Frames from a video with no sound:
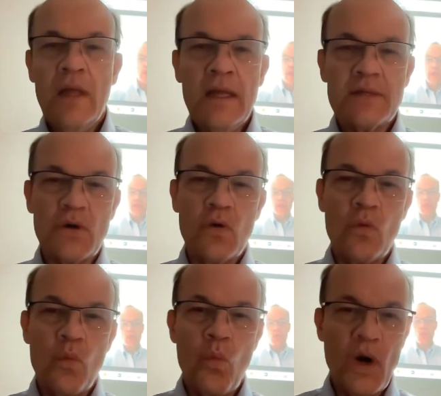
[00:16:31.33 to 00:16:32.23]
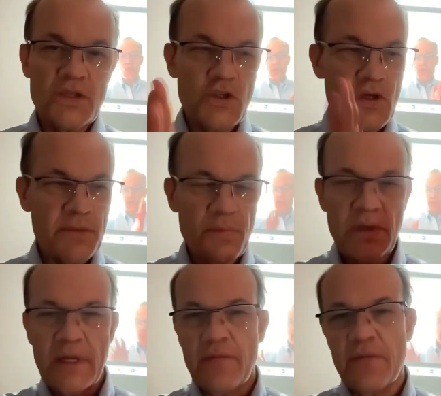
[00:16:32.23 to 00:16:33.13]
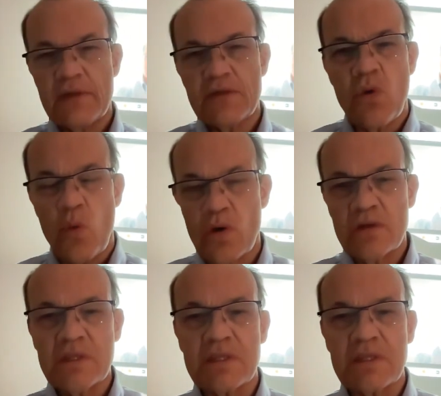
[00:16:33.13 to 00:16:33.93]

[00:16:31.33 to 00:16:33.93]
So once you complete this course,